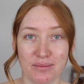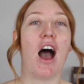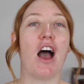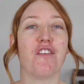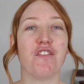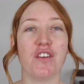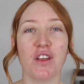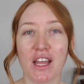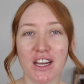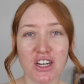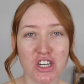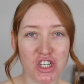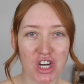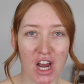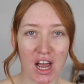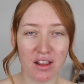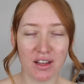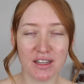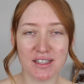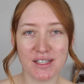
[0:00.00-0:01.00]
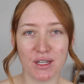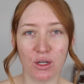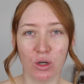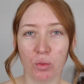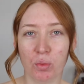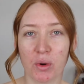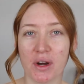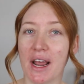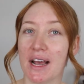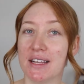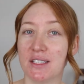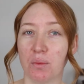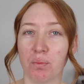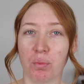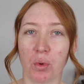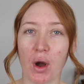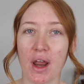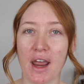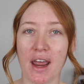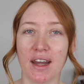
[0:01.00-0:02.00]
I feel like Charlotte Tilbury as a
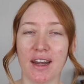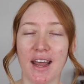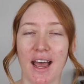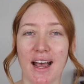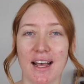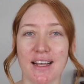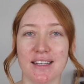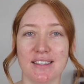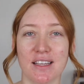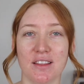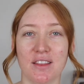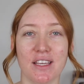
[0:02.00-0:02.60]
brand has